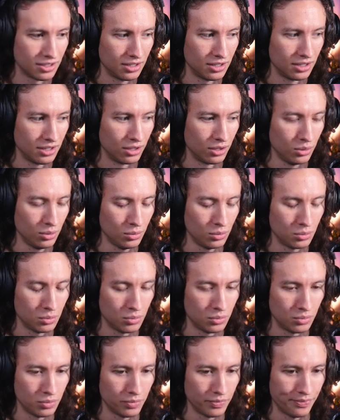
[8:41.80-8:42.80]
Oh,
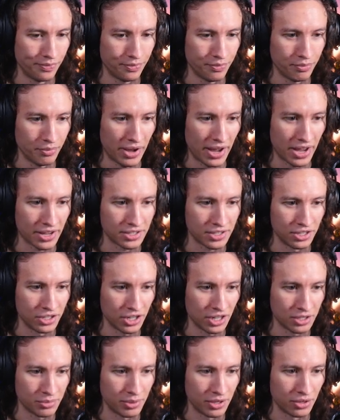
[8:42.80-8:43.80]
passage
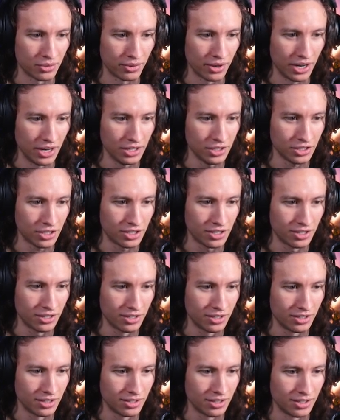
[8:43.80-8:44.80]
has been arranged.
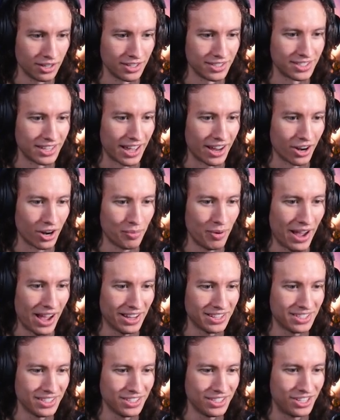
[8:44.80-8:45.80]
Is that our
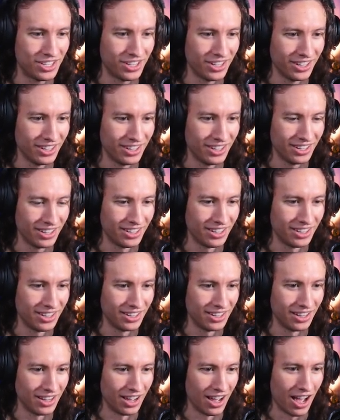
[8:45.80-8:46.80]
passage?
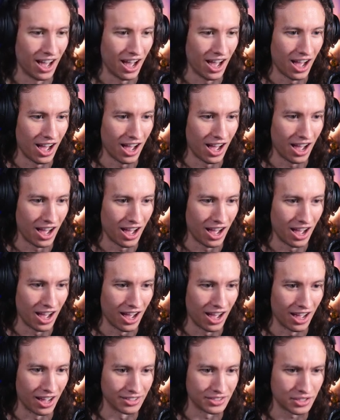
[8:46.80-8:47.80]

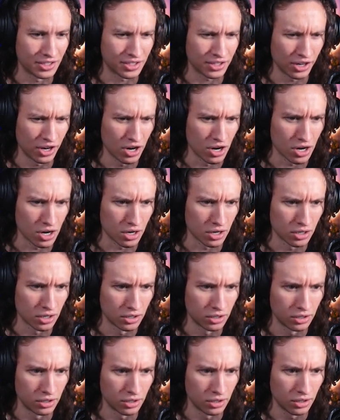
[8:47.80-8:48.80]
Uh, sir.
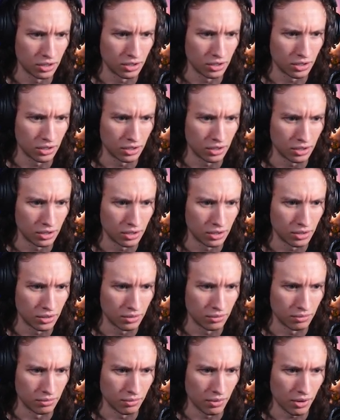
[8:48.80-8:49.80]

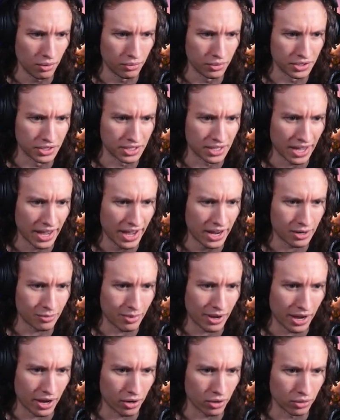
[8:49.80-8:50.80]
What was that
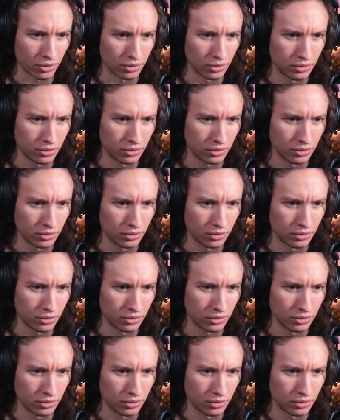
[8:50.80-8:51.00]
about?